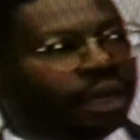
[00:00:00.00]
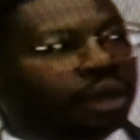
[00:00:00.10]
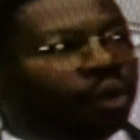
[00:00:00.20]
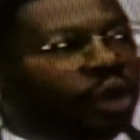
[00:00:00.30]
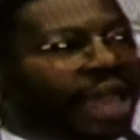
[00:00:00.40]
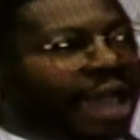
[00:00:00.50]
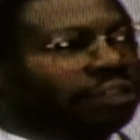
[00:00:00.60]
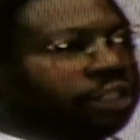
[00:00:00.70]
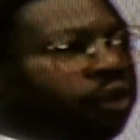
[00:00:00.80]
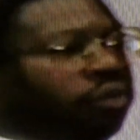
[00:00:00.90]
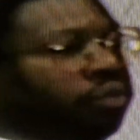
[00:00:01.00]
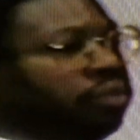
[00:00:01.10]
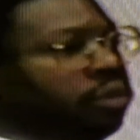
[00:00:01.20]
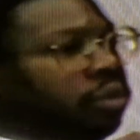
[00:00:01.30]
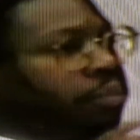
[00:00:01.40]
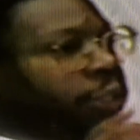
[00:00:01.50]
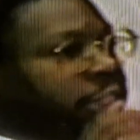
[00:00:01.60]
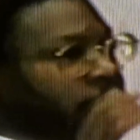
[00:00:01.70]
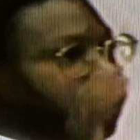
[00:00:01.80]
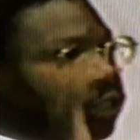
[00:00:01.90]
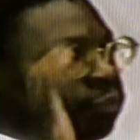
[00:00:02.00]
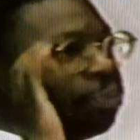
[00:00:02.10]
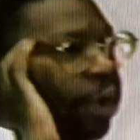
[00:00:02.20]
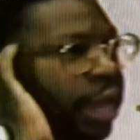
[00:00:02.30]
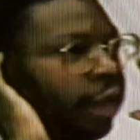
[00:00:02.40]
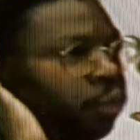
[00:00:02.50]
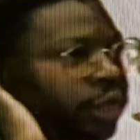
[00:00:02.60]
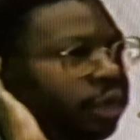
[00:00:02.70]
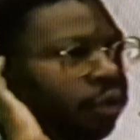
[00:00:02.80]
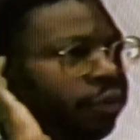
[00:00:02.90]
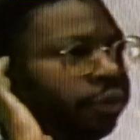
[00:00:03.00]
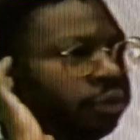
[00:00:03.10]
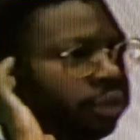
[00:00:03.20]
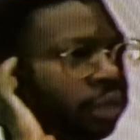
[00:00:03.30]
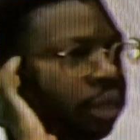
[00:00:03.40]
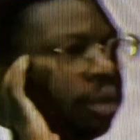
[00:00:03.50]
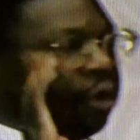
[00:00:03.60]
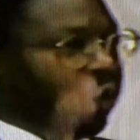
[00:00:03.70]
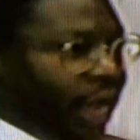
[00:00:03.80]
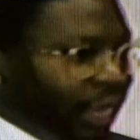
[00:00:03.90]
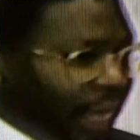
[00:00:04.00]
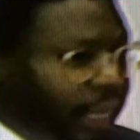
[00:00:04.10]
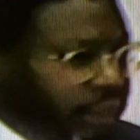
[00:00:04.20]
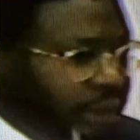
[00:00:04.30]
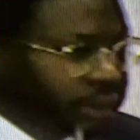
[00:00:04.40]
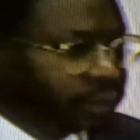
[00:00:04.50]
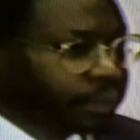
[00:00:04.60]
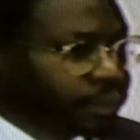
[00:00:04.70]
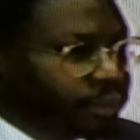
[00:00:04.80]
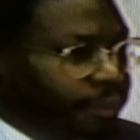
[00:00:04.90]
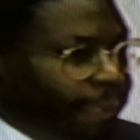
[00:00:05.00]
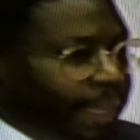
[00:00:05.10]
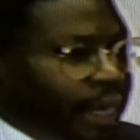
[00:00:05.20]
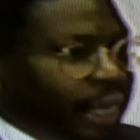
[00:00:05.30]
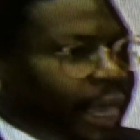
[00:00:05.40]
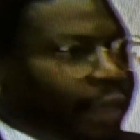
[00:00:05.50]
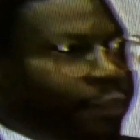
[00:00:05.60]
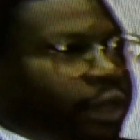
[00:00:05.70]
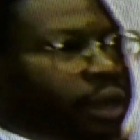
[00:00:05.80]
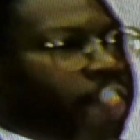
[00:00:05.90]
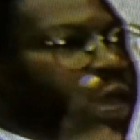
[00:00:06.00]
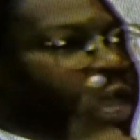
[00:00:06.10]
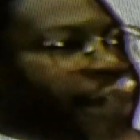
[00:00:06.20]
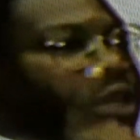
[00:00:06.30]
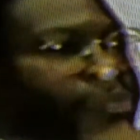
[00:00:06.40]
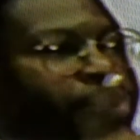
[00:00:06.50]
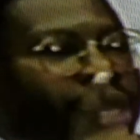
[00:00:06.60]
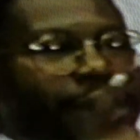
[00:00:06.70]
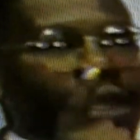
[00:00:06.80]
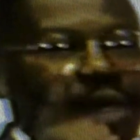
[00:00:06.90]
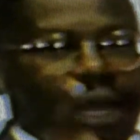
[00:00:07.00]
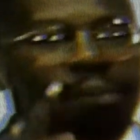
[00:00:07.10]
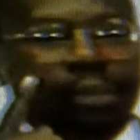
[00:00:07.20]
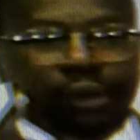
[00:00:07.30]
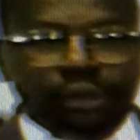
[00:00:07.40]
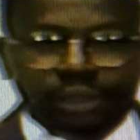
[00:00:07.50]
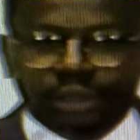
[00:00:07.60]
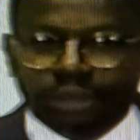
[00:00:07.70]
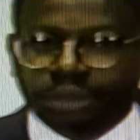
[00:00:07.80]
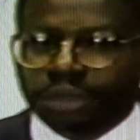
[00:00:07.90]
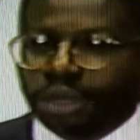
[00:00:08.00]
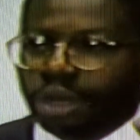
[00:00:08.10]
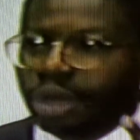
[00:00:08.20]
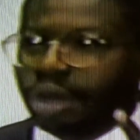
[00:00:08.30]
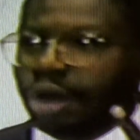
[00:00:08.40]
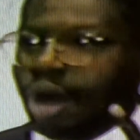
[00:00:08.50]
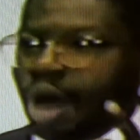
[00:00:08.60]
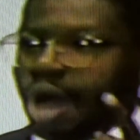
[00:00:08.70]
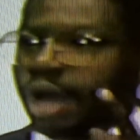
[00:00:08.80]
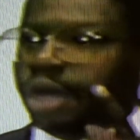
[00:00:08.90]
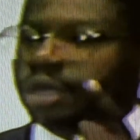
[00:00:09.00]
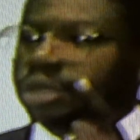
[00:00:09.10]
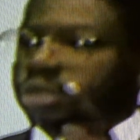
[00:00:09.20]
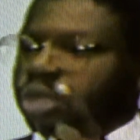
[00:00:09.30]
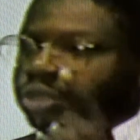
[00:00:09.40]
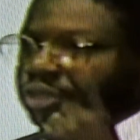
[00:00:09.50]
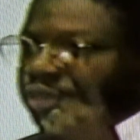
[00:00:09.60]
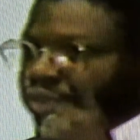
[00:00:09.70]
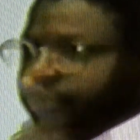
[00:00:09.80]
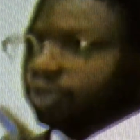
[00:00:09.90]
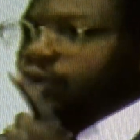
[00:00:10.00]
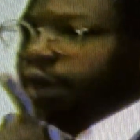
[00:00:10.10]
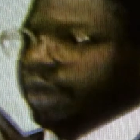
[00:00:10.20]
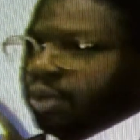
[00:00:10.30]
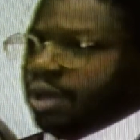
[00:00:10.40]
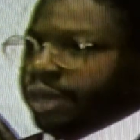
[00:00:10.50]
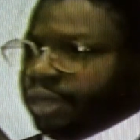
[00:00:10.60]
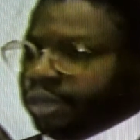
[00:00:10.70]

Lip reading: We have certain positions of prayer that we go through for rak'ah. And the independent numbers are 2 in the morning,